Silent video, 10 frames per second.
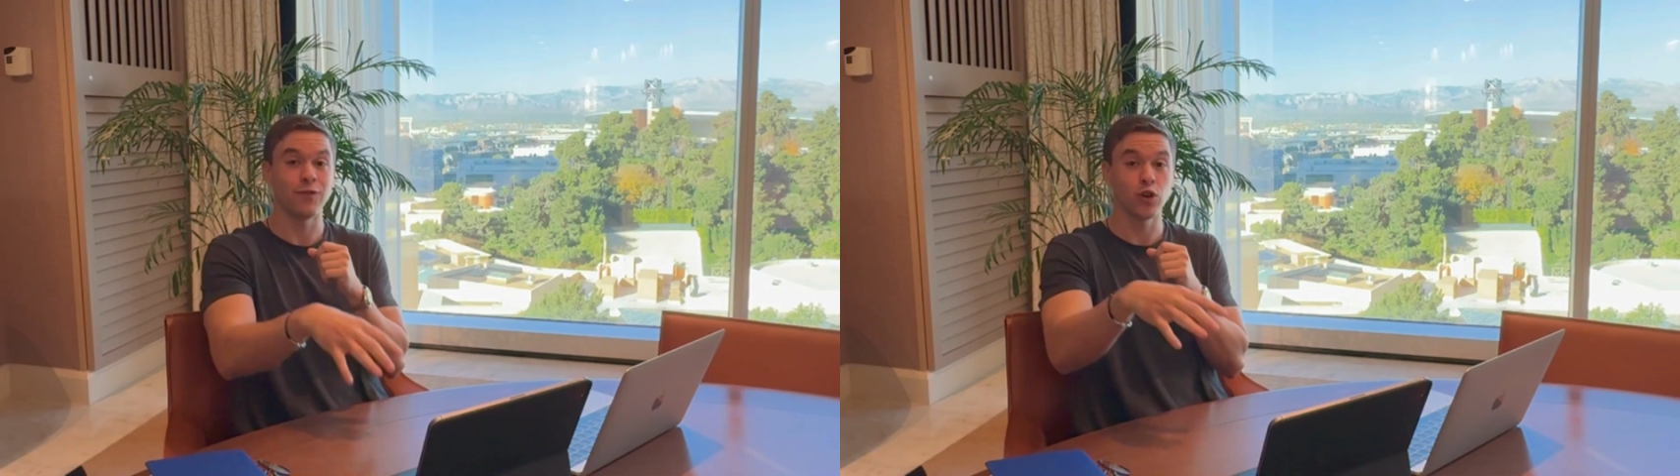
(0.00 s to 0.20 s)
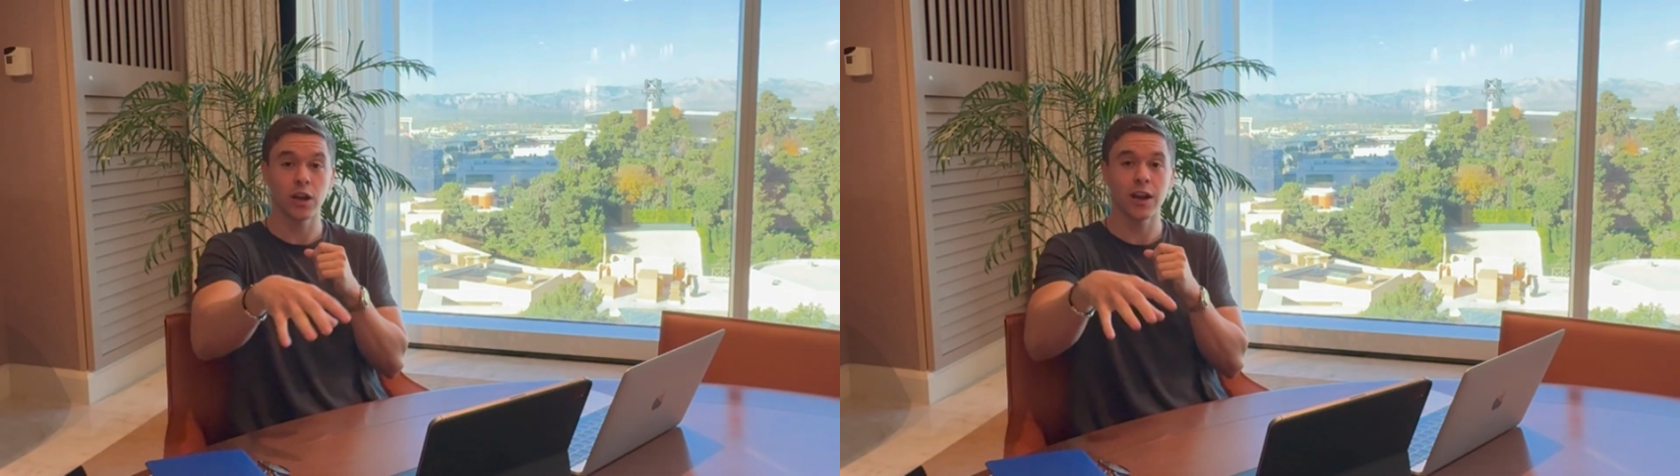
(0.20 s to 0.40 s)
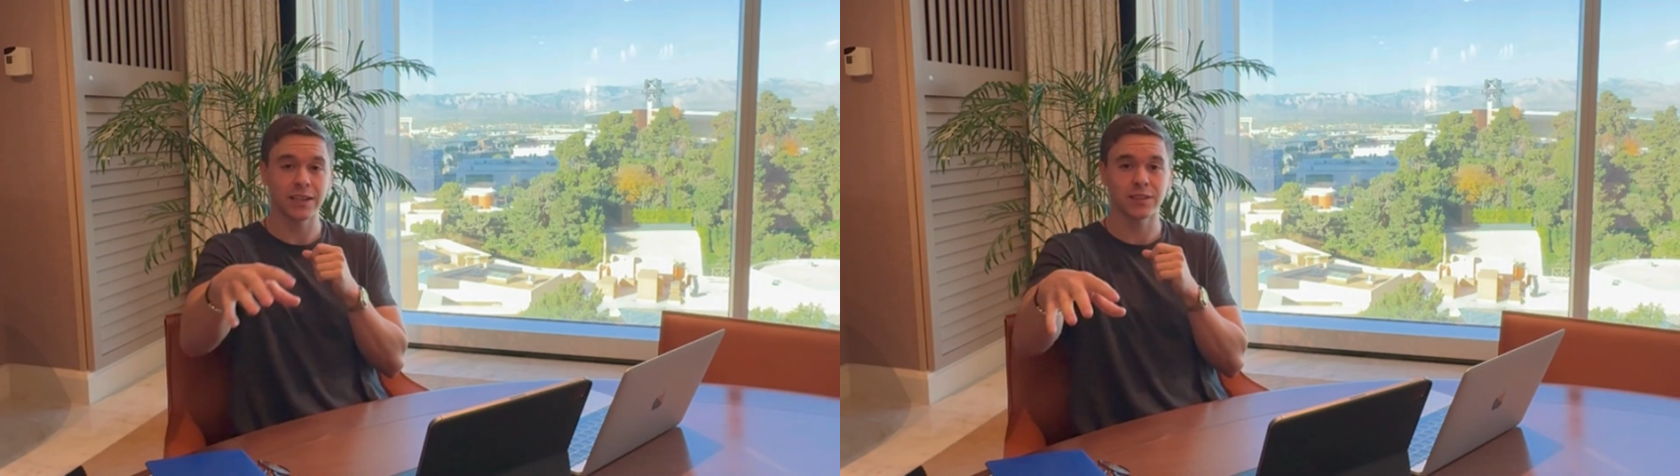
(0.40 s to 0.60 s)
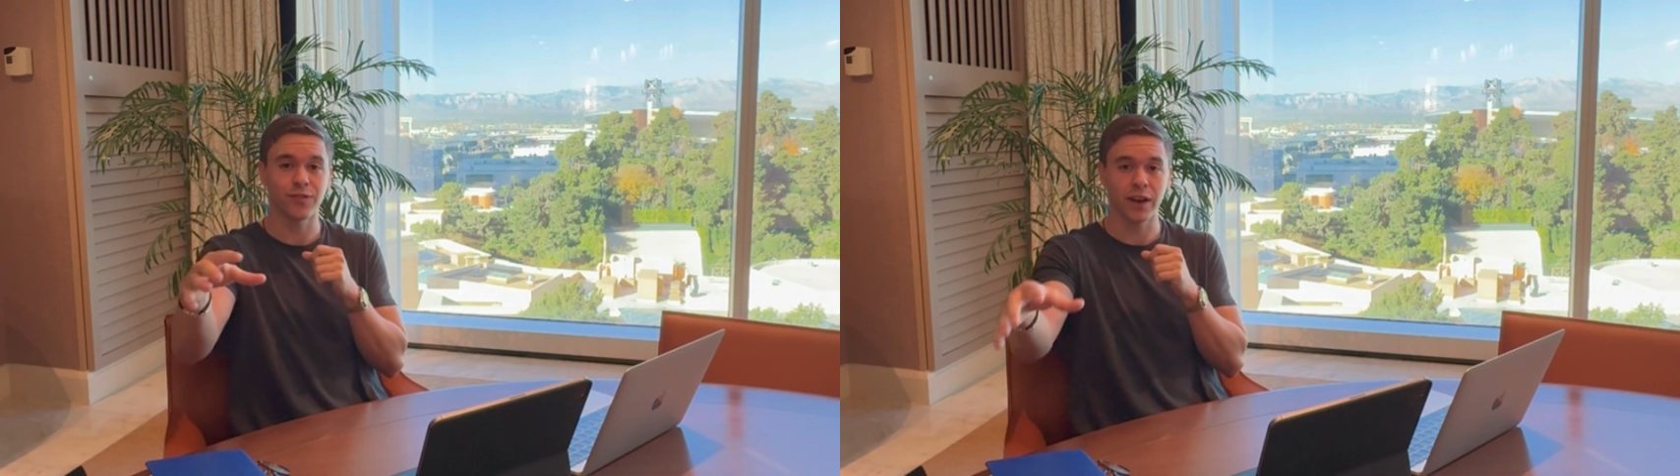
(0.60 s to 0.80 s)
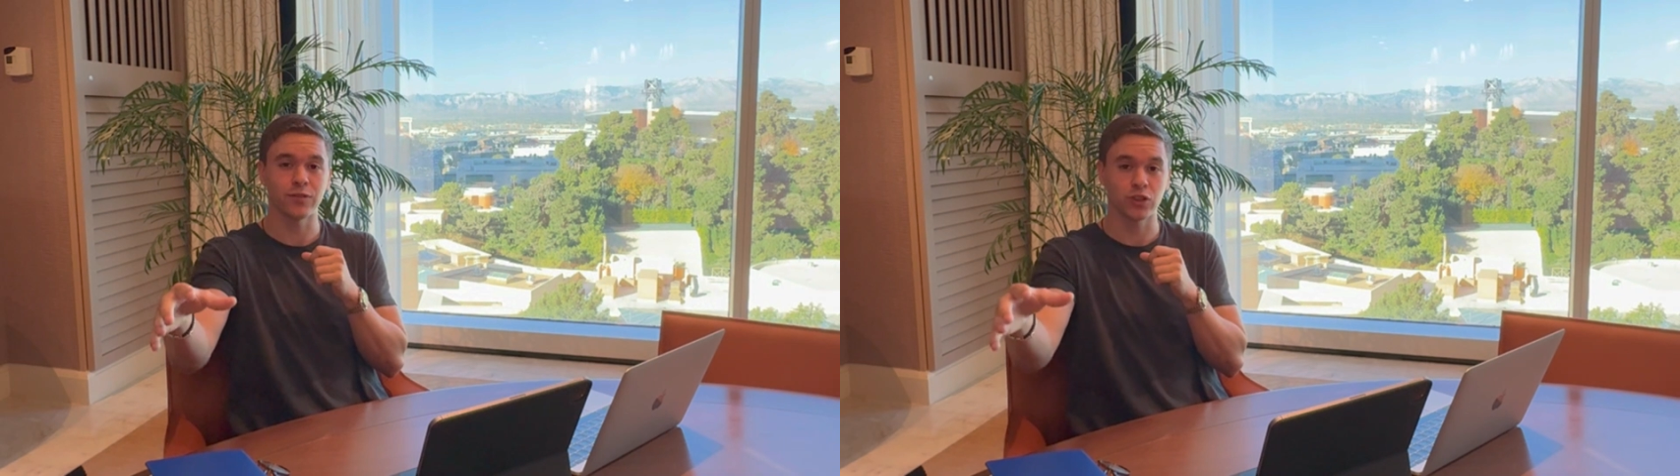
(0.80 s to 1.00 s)
If you're in a 9 to
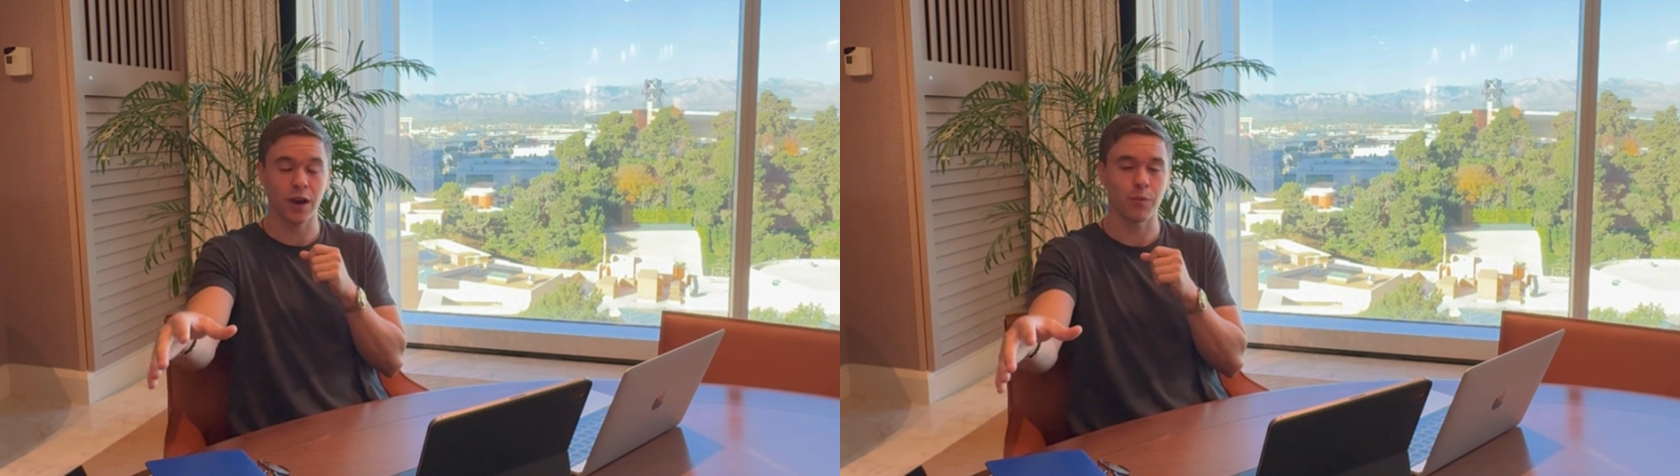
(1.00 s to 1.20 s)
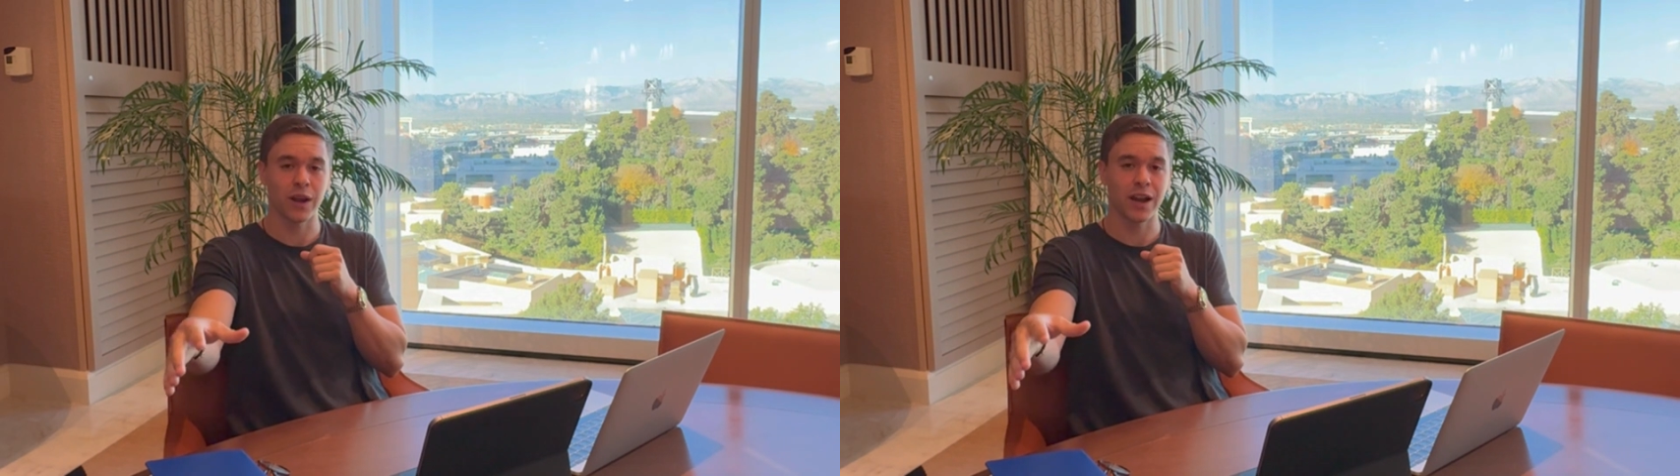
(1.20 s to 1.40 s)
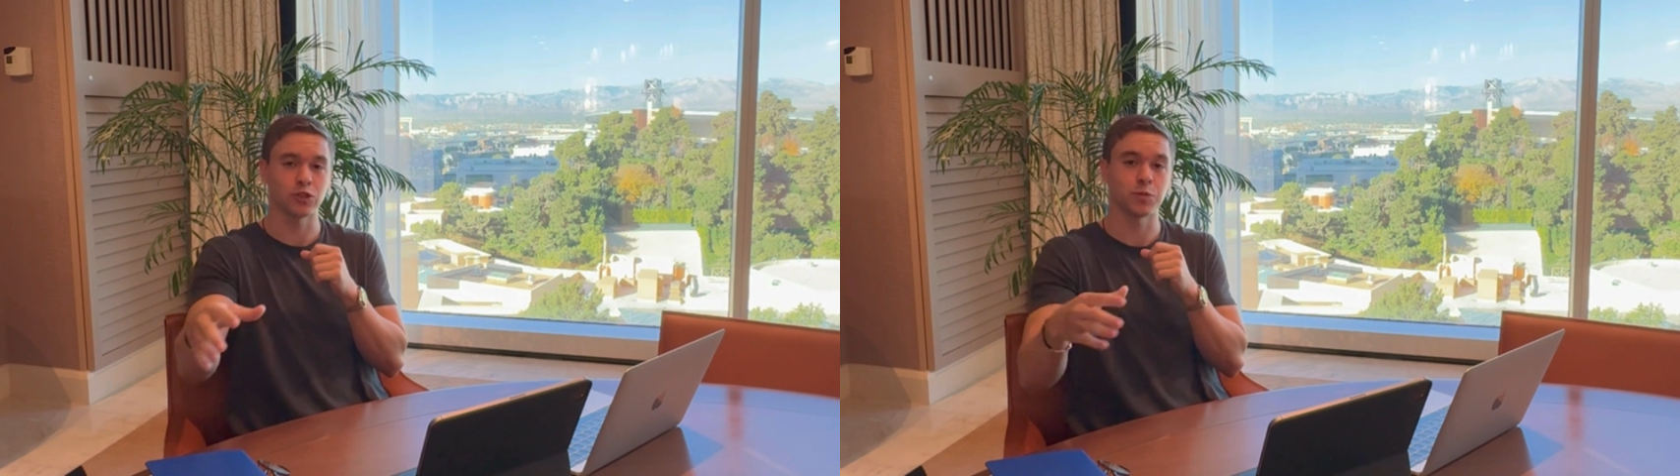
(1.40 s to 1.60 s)
5 job right now,